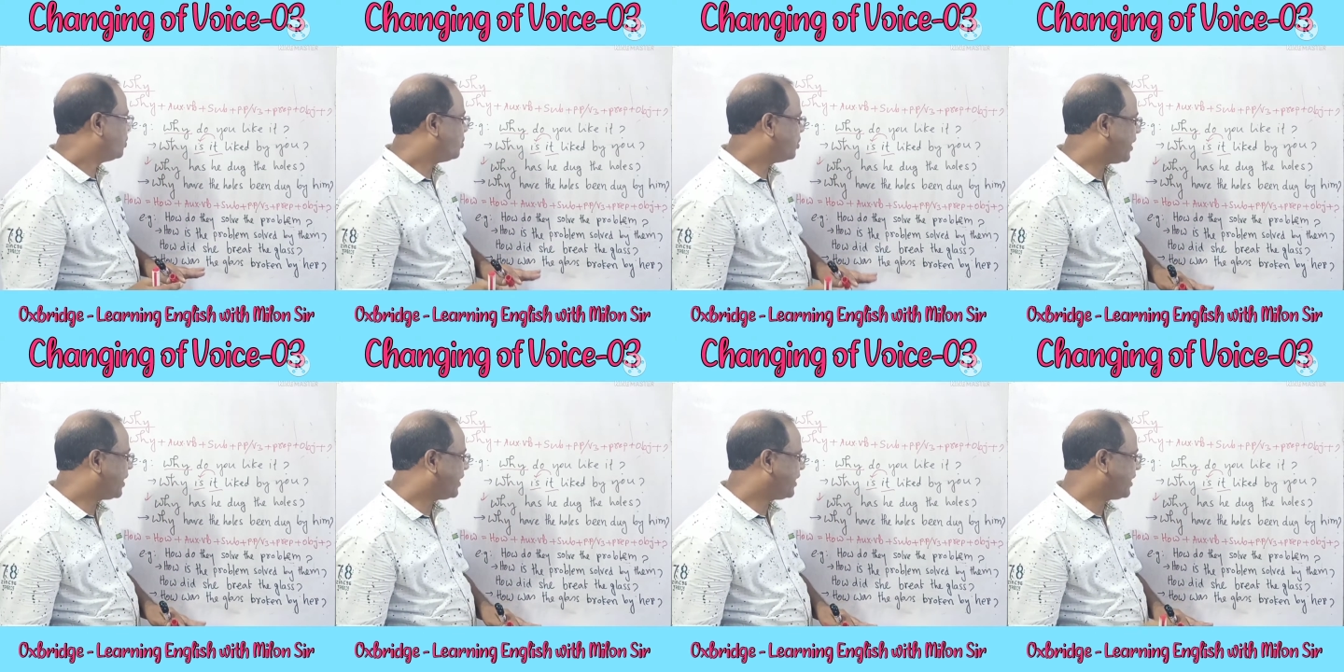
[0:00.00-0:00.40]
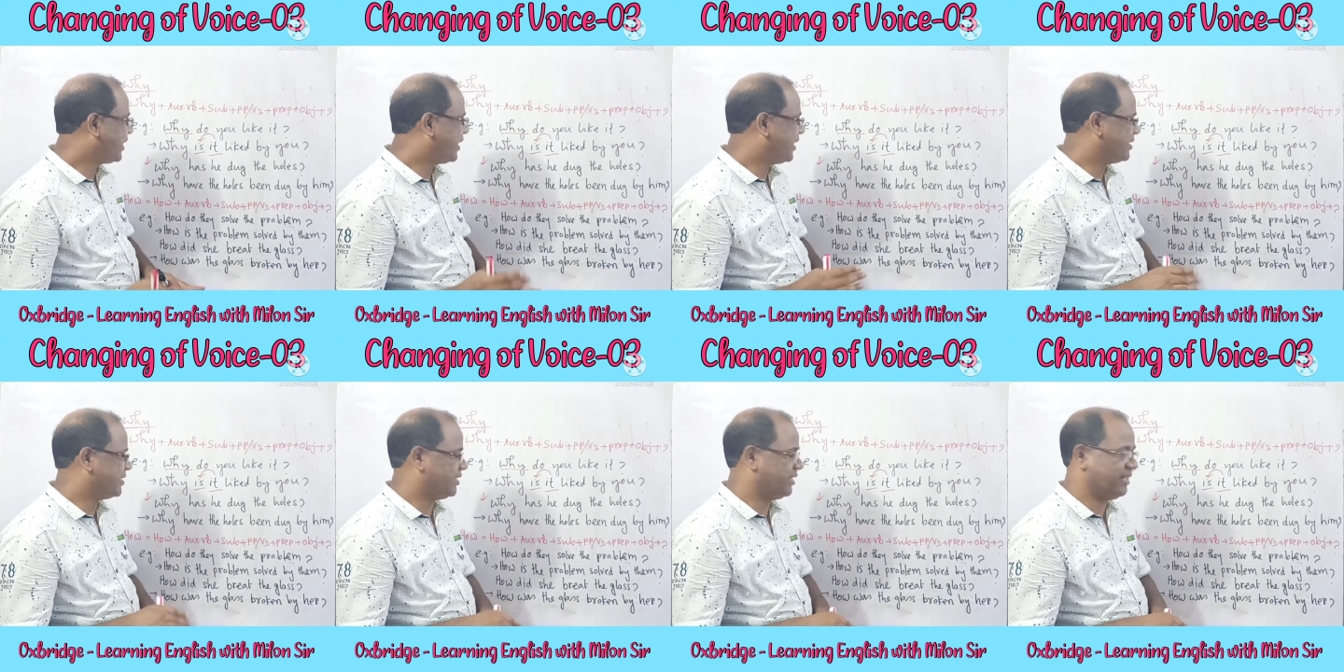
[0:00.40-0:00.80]
why
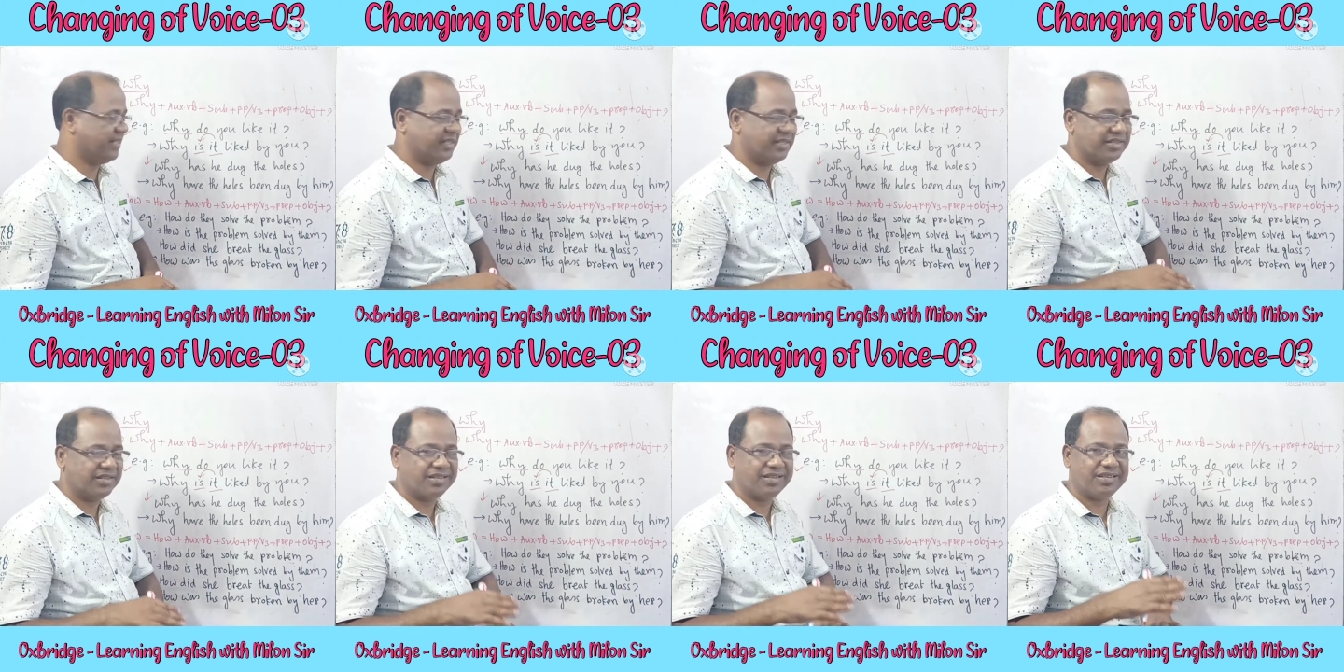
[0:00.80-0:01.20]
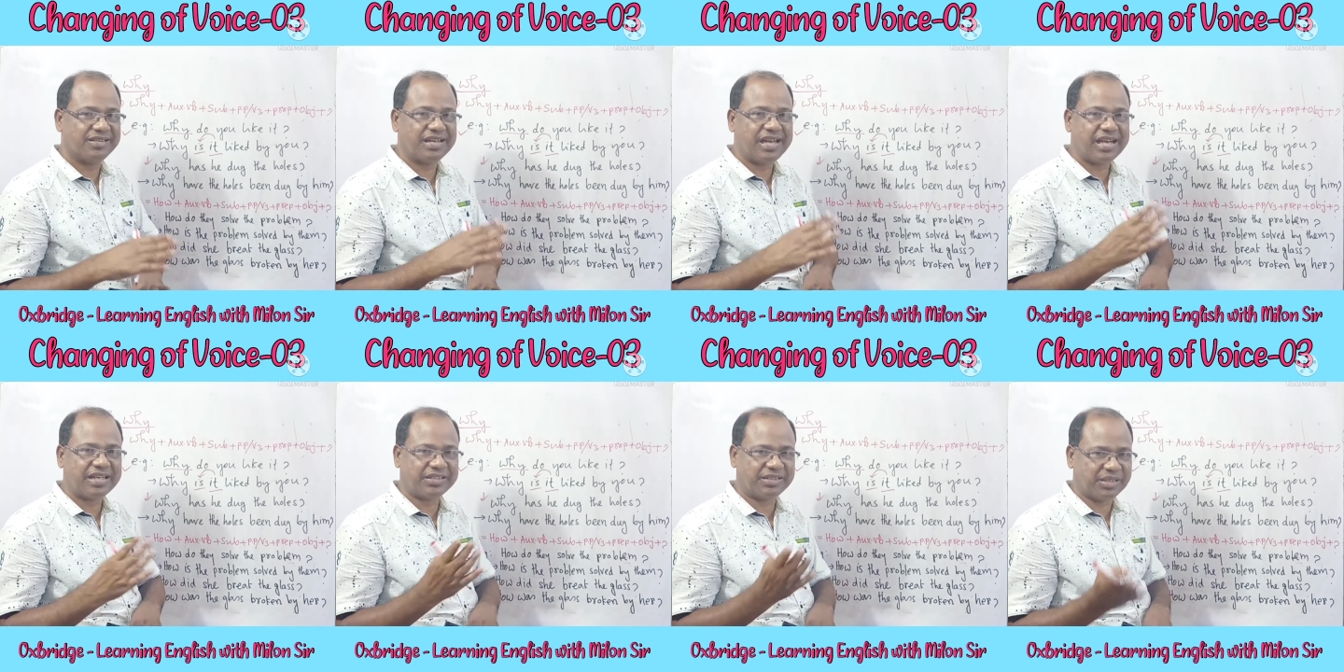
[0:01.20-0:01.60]
has he
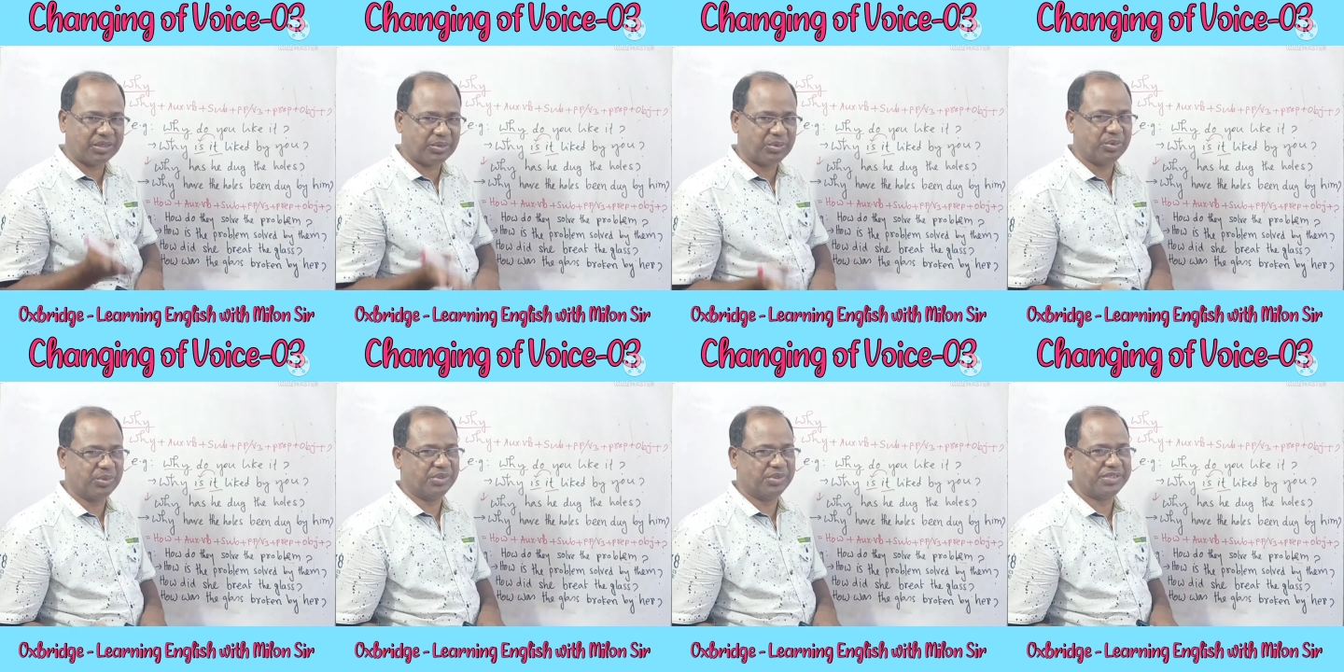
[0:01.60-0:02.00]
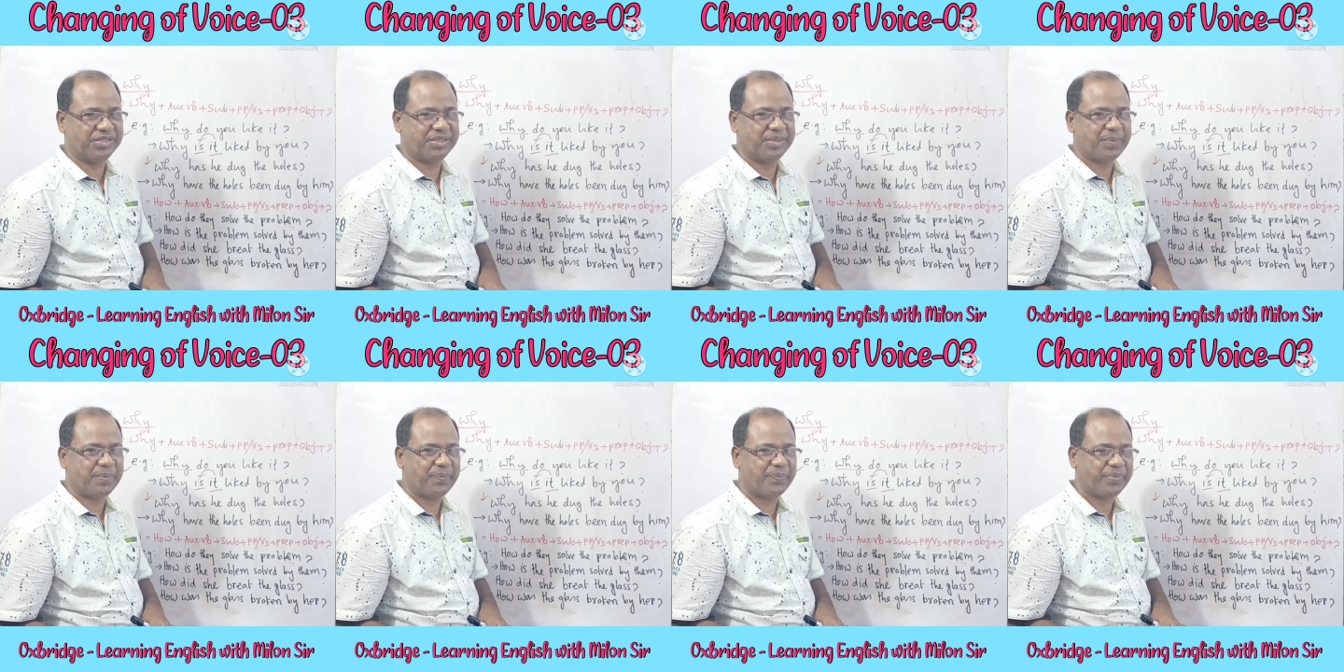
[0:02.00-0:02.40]
dug the
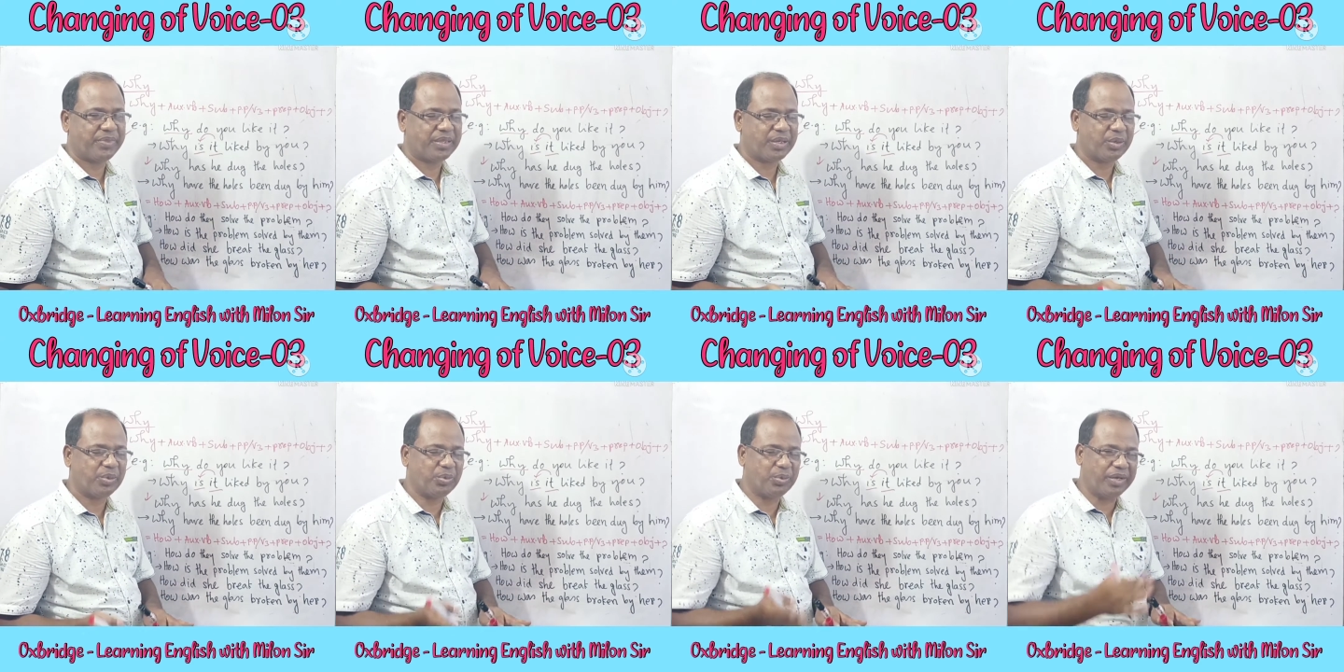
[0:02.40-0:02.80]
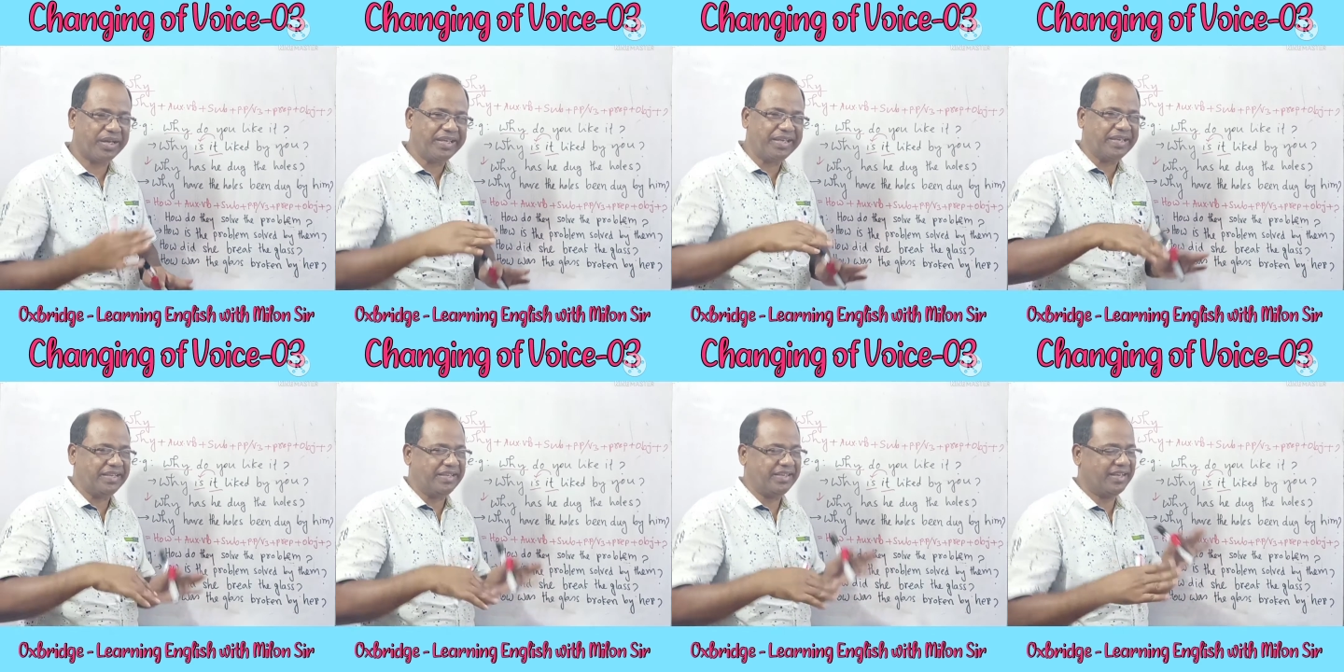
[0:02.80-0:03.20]
holes?
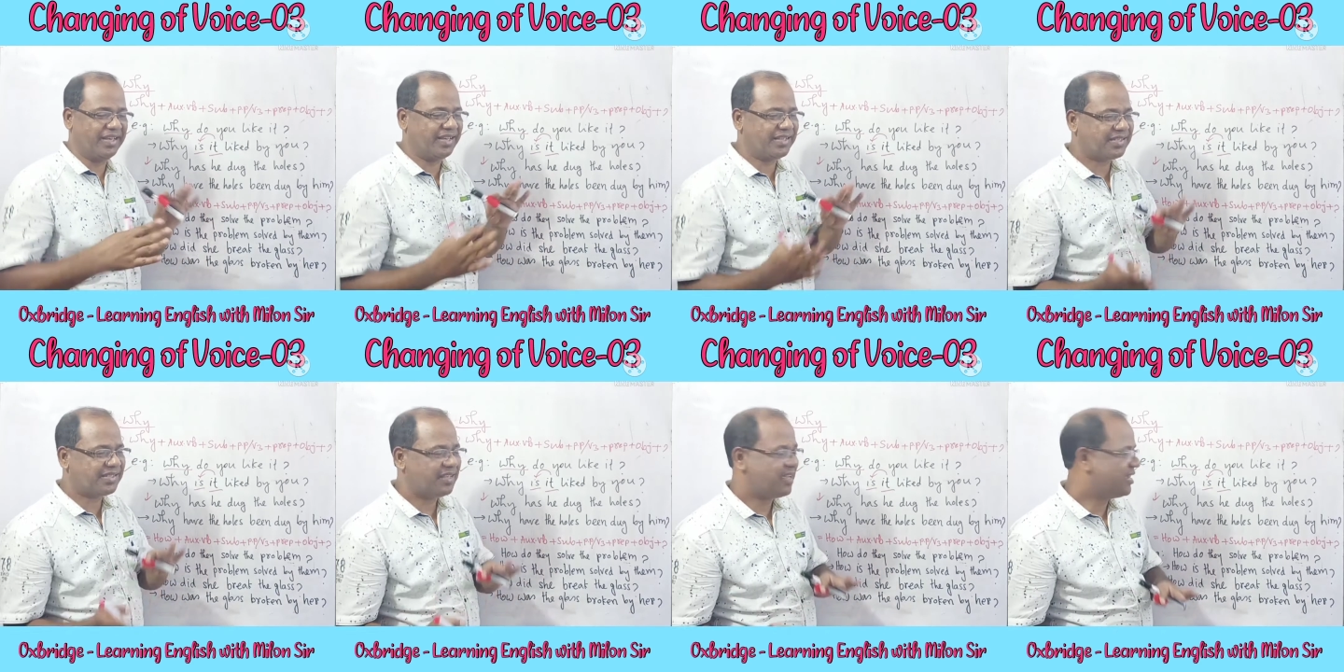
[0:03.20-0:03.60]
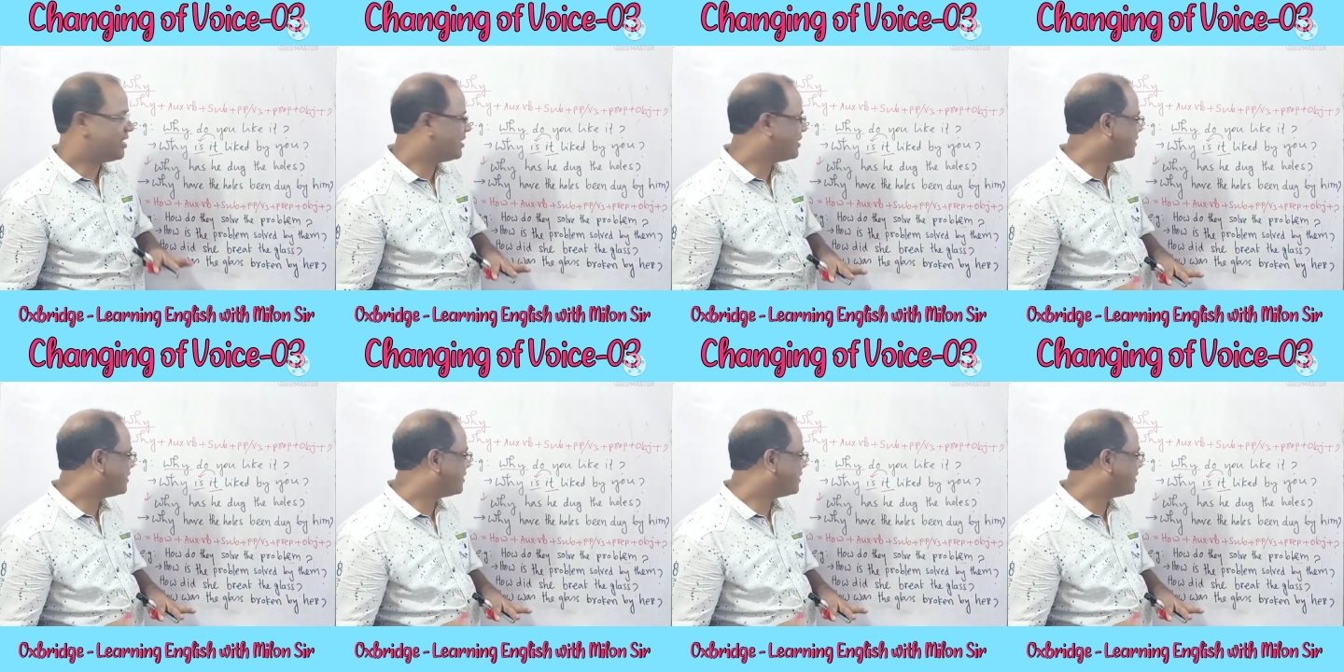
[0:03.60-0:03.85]
Why he has